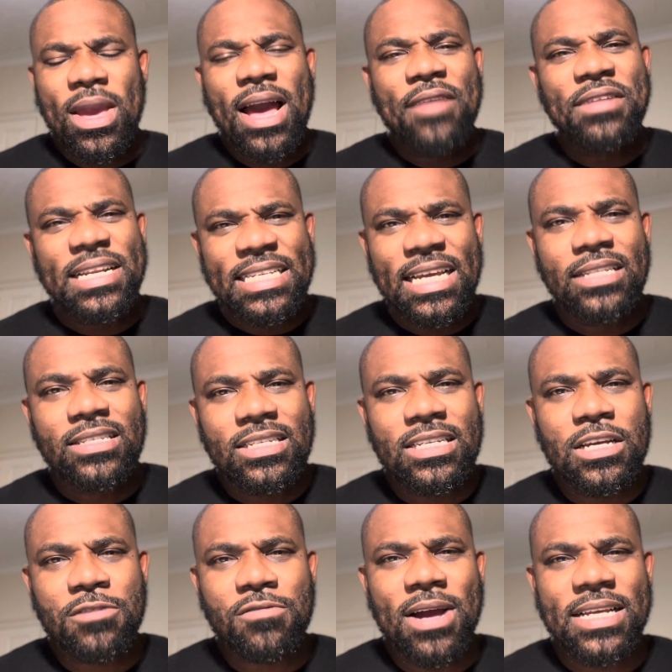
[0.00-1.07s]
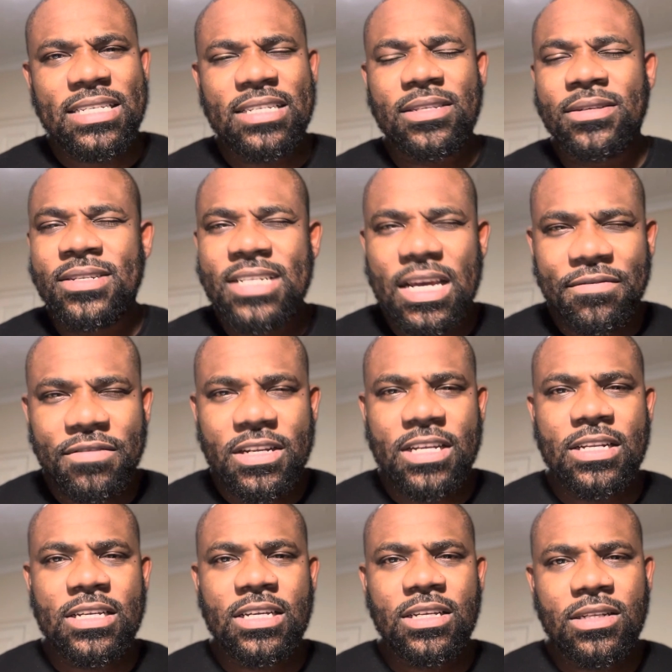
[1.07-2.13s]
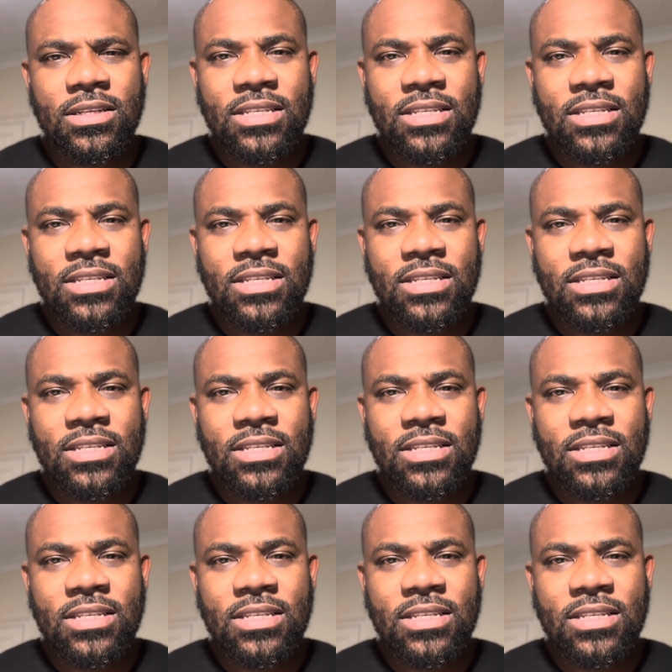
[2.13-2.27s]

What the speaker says: have identity crisis, definitely,